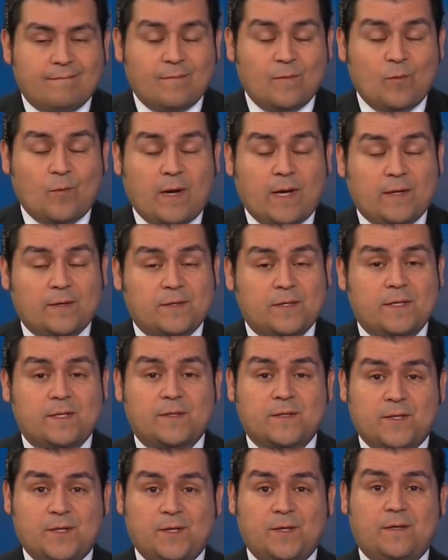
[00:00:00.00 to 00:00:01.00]
Wow,
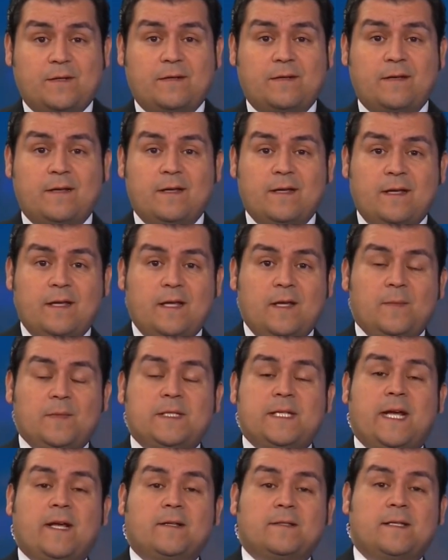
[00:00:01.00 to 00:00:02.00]
she's good.
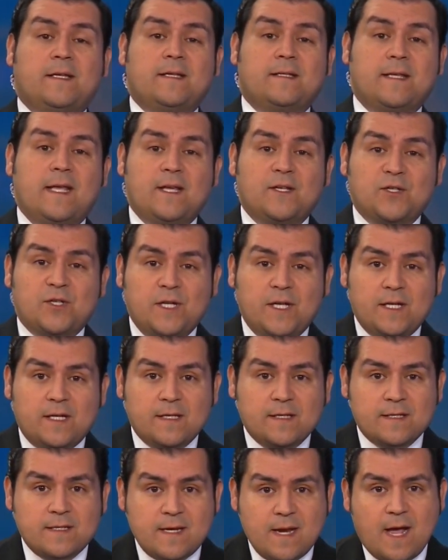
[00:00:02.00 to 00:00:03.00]
Patel says that she
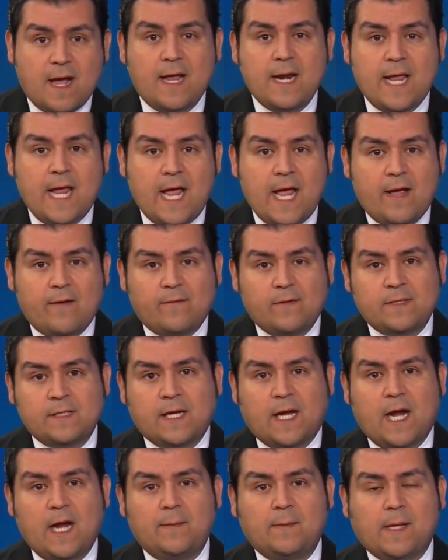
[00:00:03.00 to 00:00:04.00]
does not have a
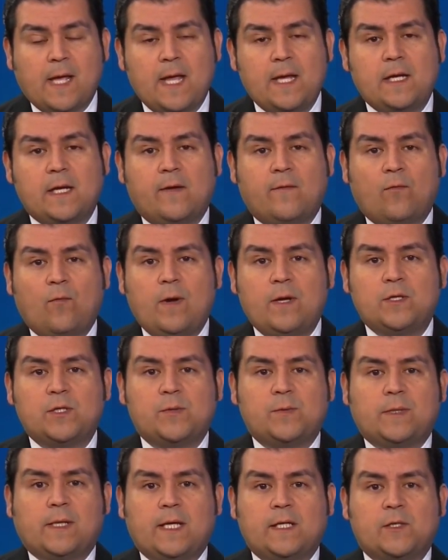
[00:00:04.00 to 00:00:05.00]
timeline of when she
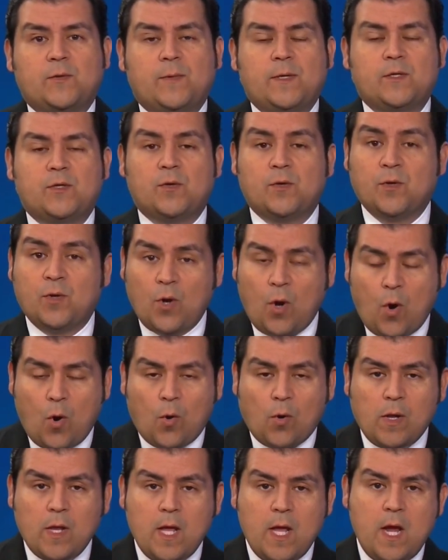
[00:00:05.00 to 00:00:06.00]
would like to reach her
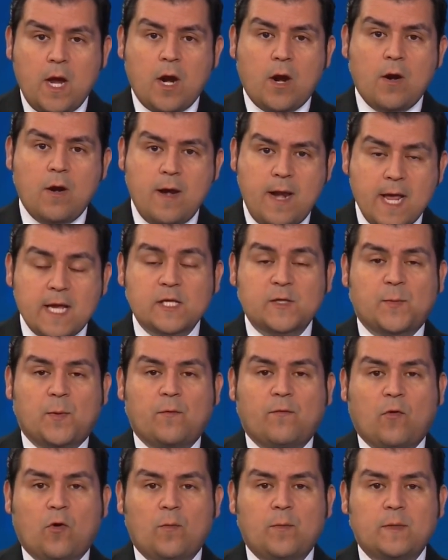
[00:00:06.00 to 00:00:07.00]
goal. Her next
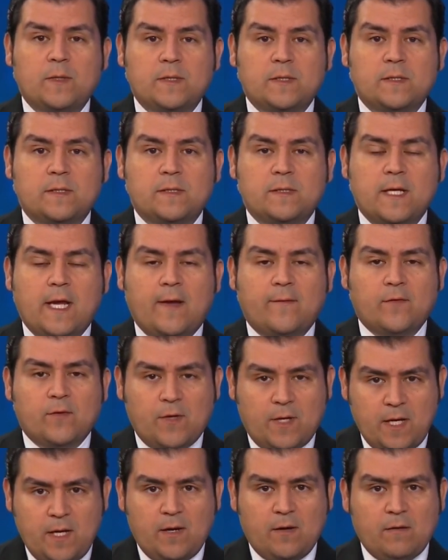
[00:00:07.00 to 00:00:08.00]
performance after
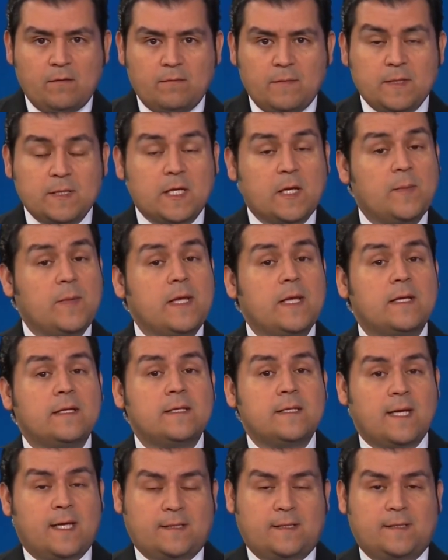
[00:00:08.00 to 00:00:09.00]
here is going to be in
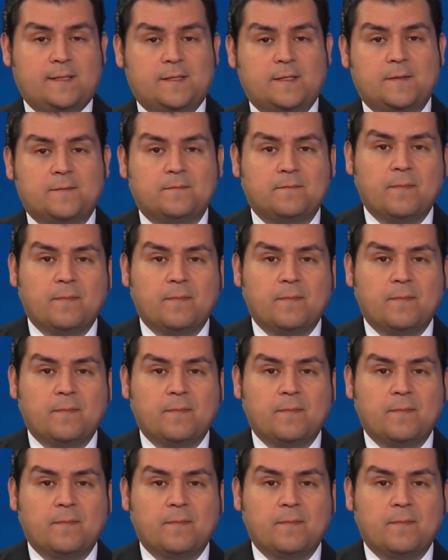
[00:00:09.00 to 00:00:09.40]
Texas.